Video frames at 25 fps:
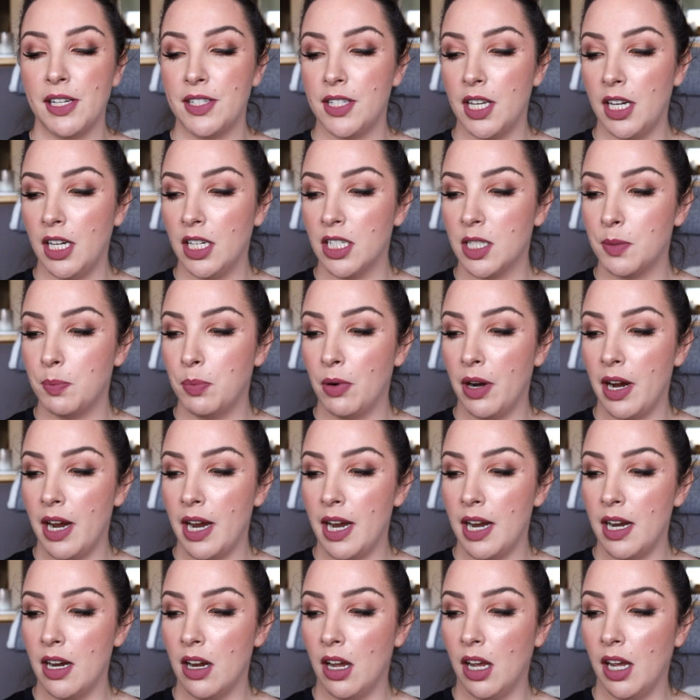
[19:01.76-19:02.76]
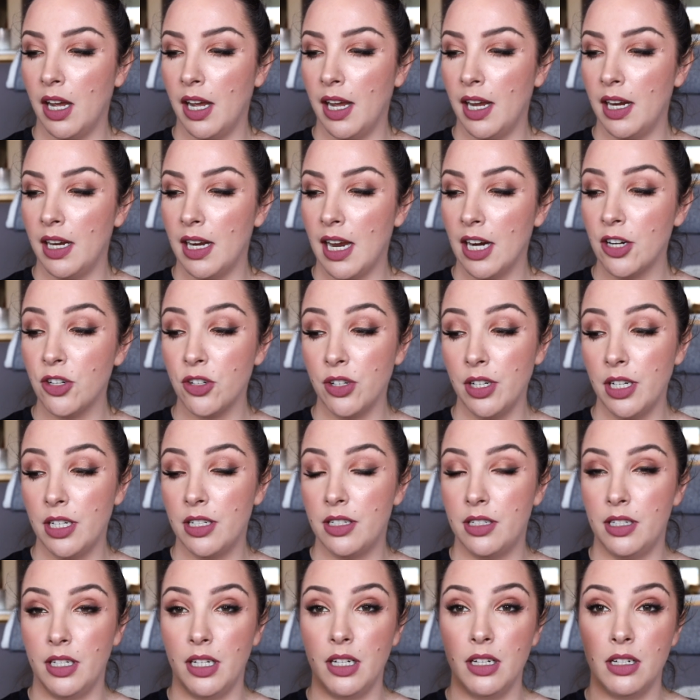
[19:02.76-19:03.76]
setting spray, I actually
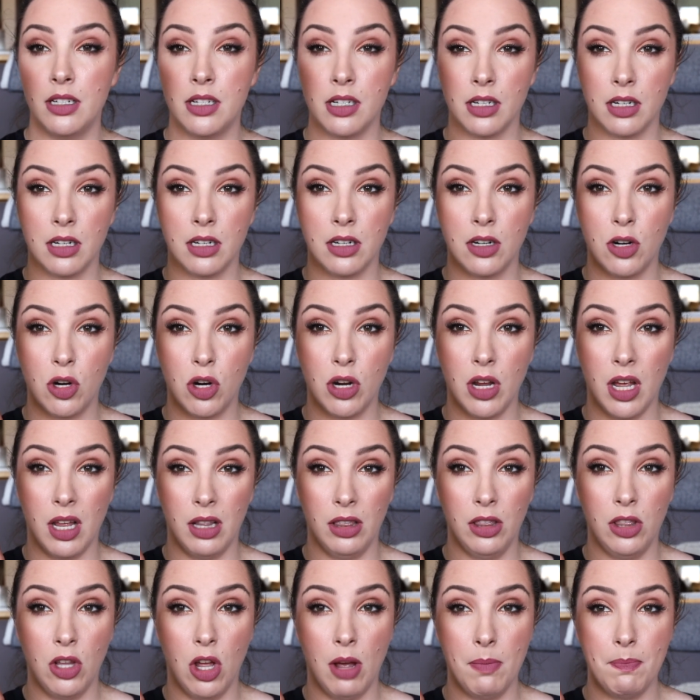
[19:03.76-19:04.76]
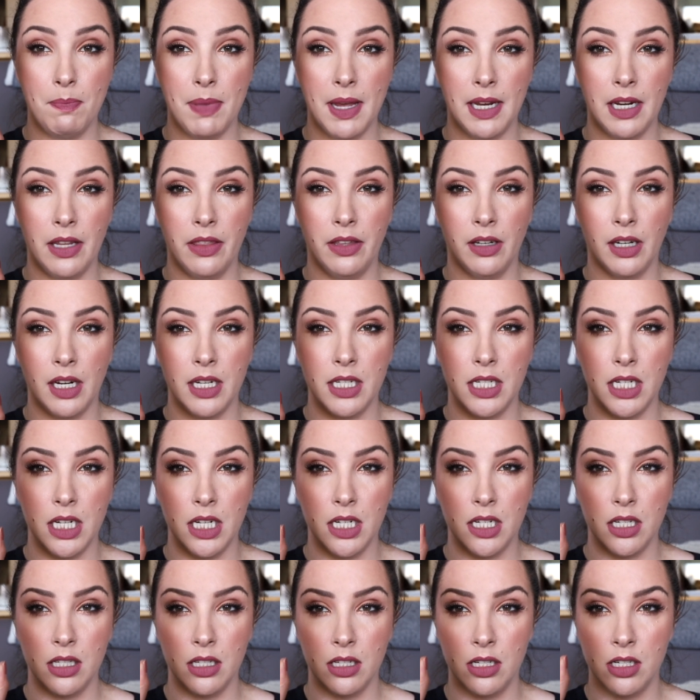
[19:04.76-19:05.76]
did a lot better than I
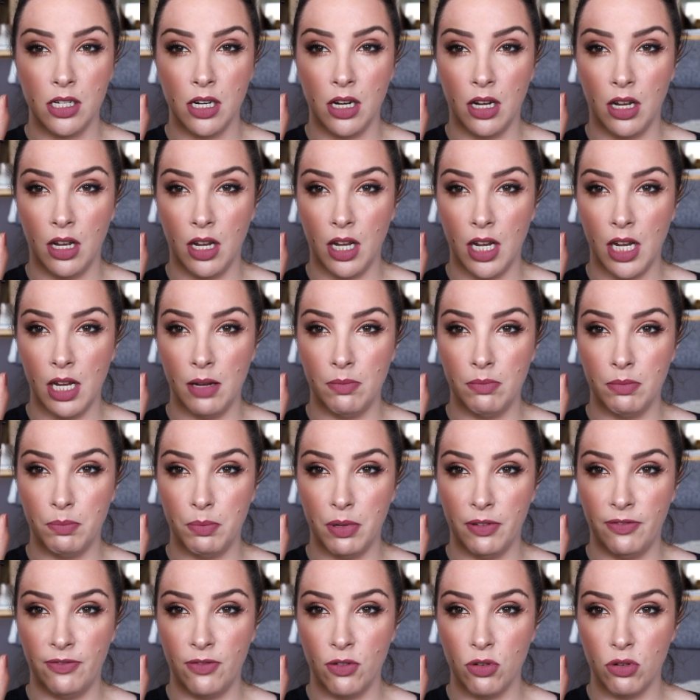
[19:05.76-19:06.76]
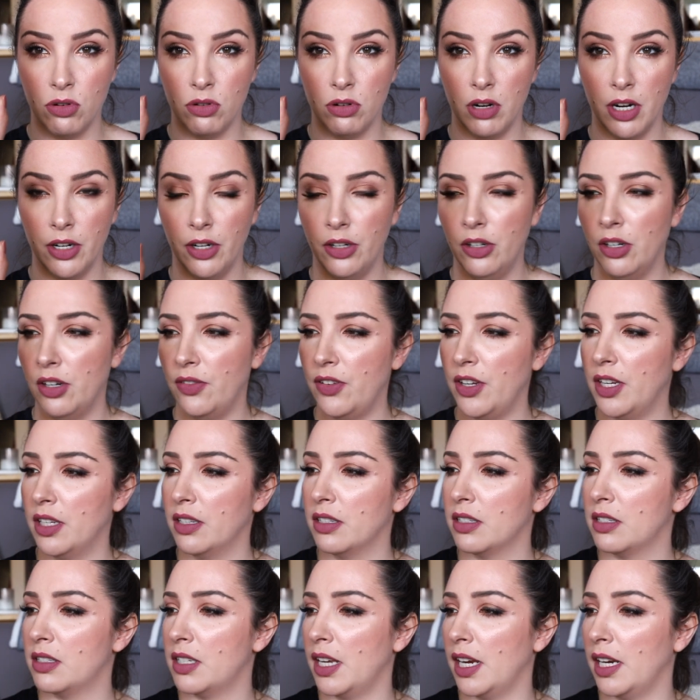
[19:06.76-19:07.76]
did the time before. I don't know if you can
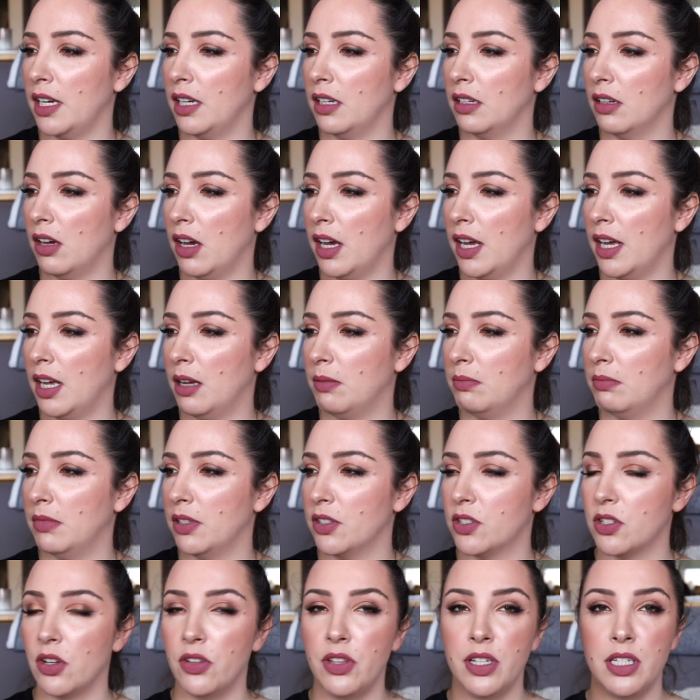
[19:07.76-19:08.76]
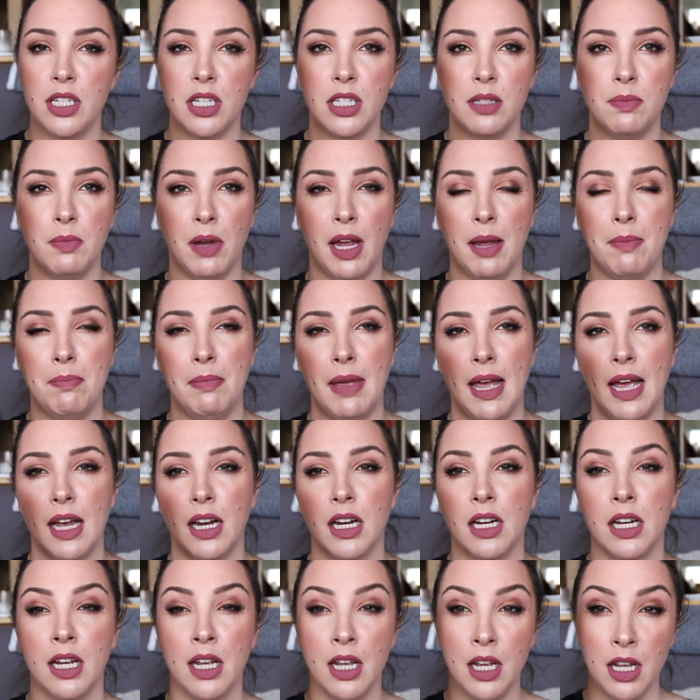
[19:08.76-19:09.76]
see. Um, so this is my
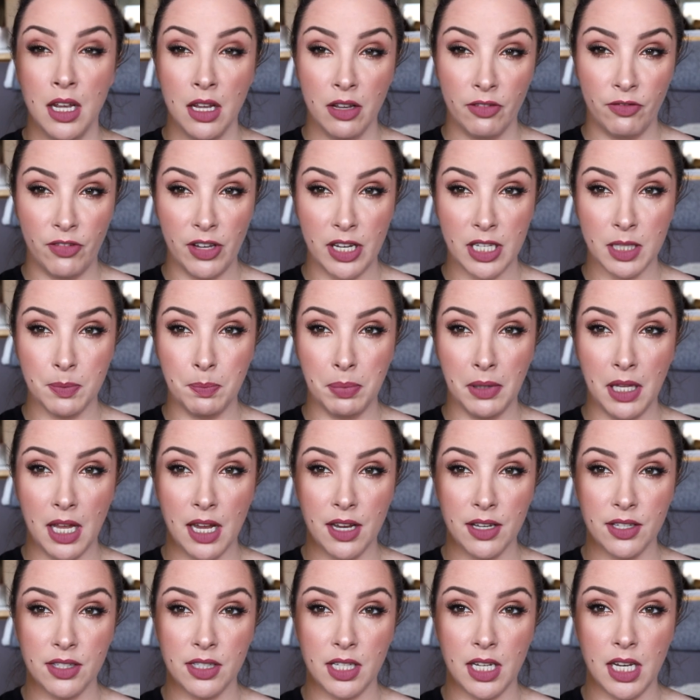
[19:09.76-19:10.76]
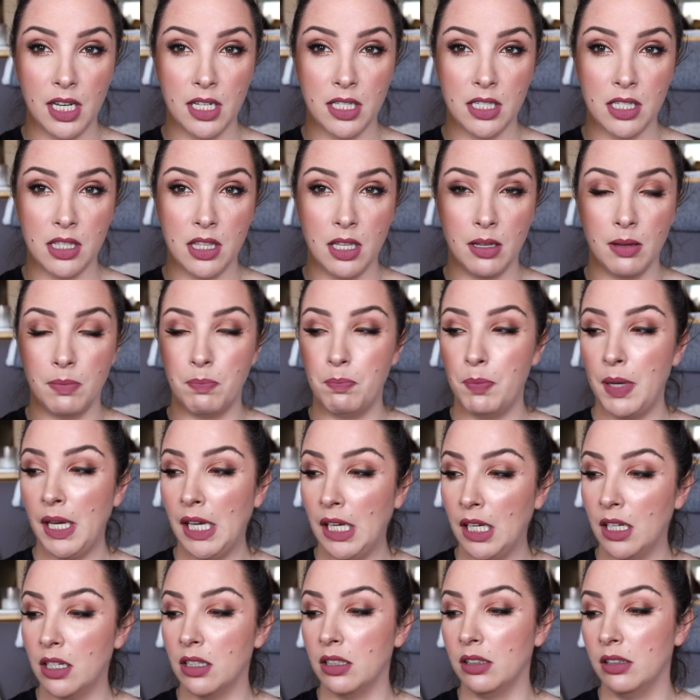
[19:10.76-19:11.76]
MAC Fix Plus. It's the
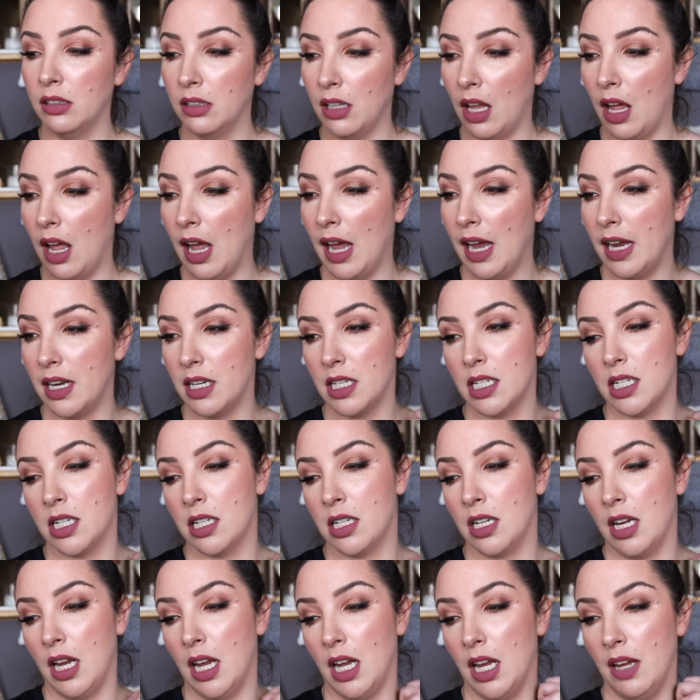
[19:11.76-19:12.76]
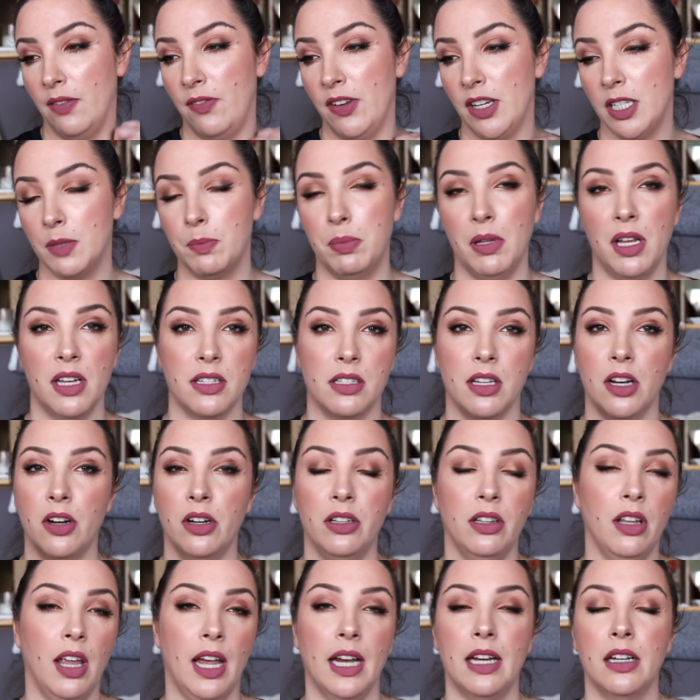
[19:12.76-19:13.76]
pink light uh, Fix Plus. I
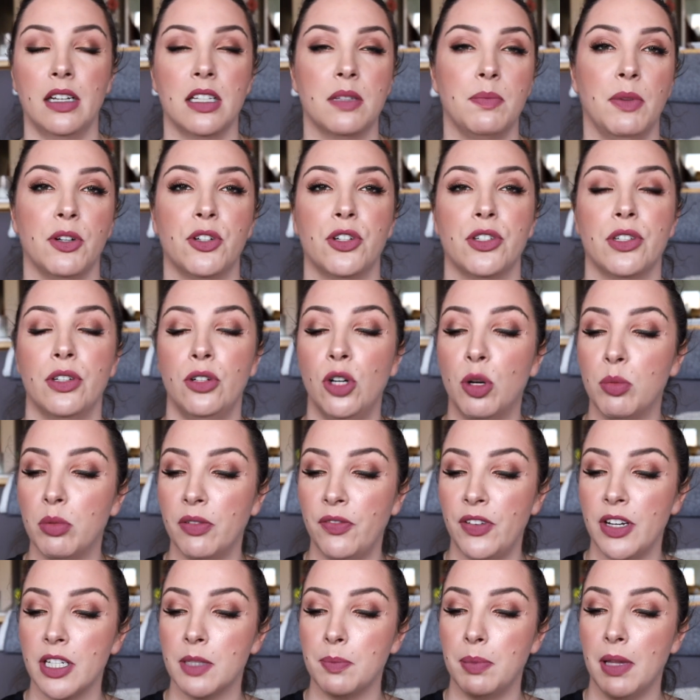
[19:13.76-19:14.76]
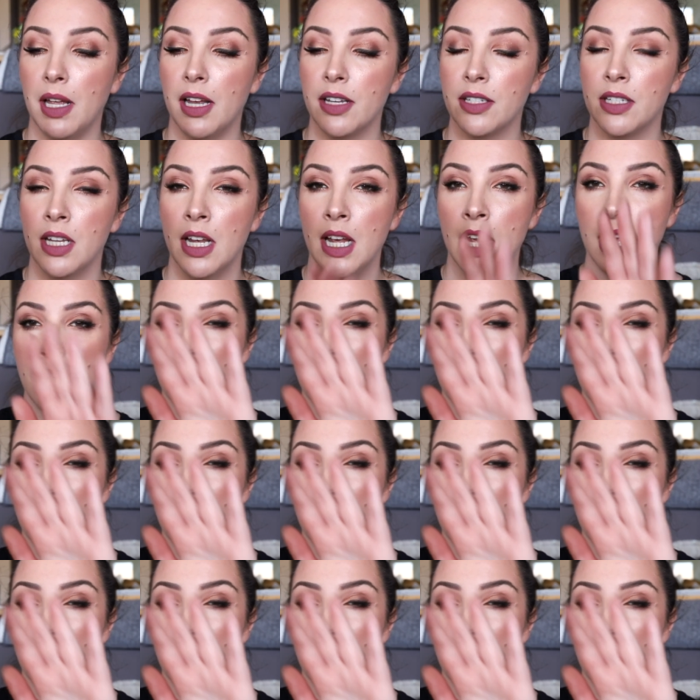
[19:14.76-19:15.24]
don't like it as much as the normal Fix Plus,